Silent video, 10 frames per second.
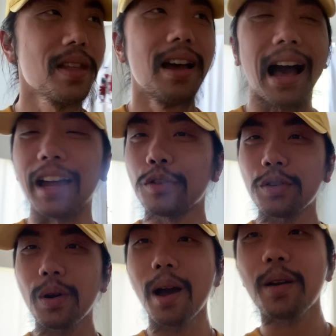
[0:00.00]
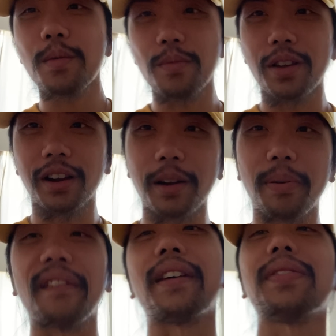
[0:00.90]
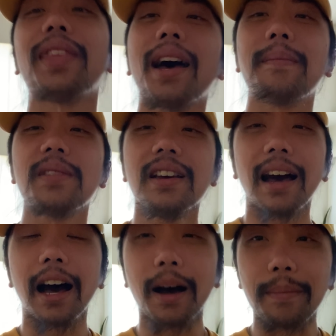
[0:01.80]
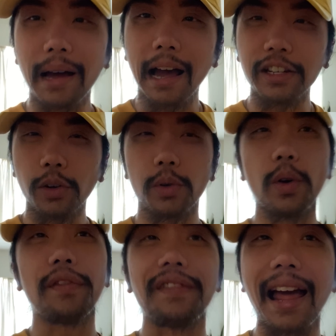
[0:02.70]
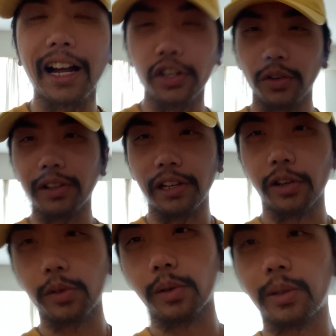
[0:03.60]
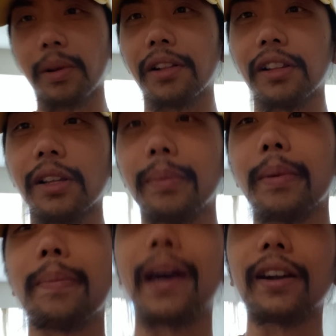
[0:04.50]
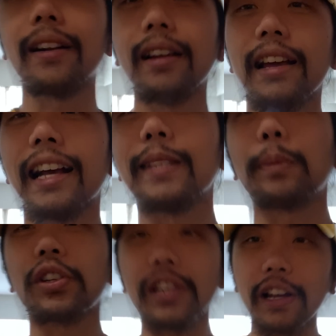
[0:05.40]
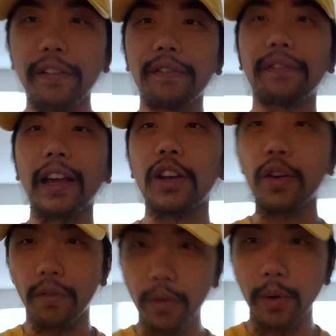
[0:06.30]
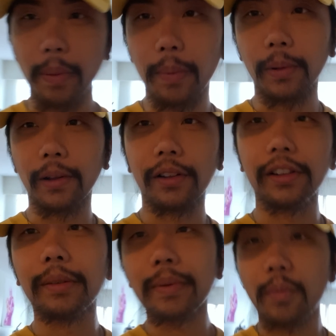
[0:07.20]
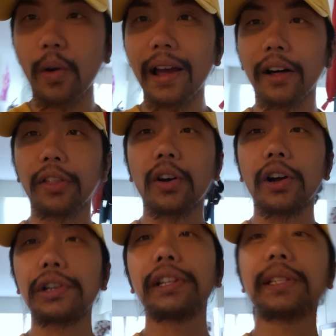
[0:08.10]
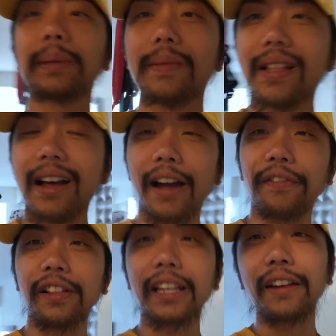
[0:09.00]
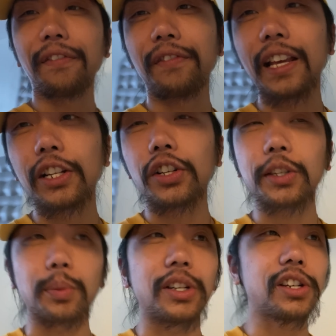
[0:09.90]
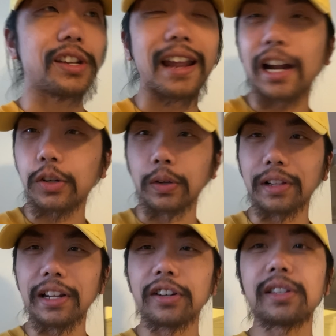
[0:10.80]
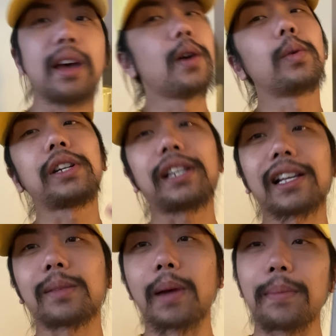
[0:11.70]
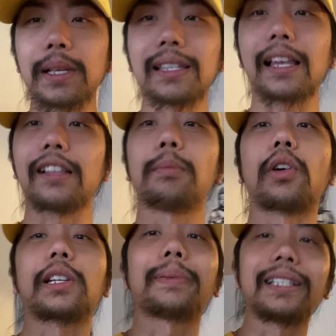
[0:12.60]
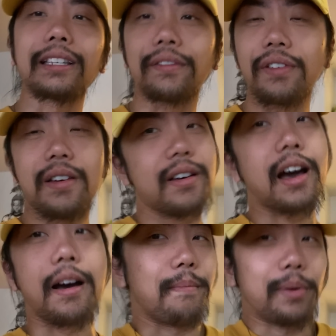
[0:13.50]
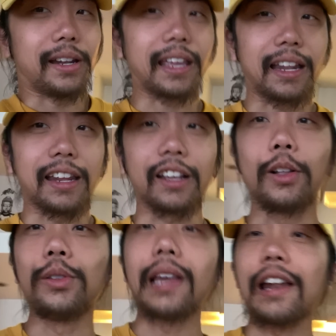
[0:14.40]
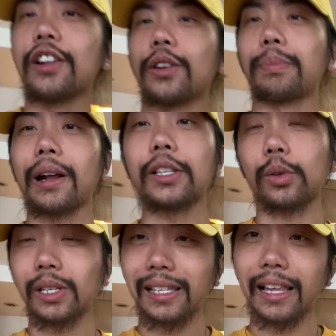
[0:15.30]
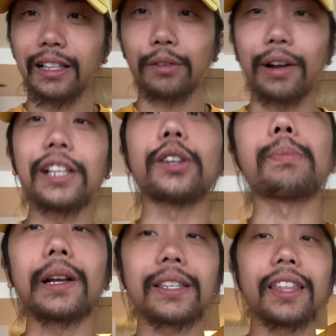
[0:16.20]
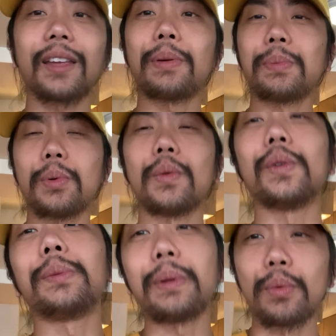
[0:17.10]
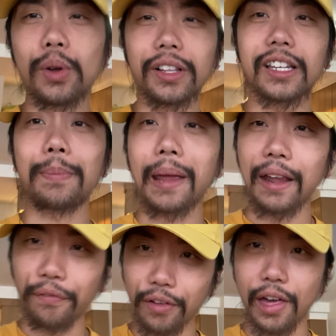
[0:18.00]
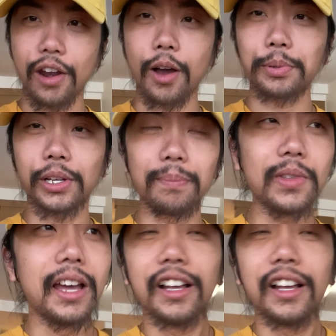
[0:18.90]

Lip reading: I don't know how they're gonna prevent that. I don't know if natural cleaners will smell a little bit better, especially here in Vancouver where people are a little bit more health conscious. I feel like if they just switch to natural cleaners, which yes, might be slightly more expensive, but again, include that in your price or slightly raise your price. I think people would be willing to pay for that option.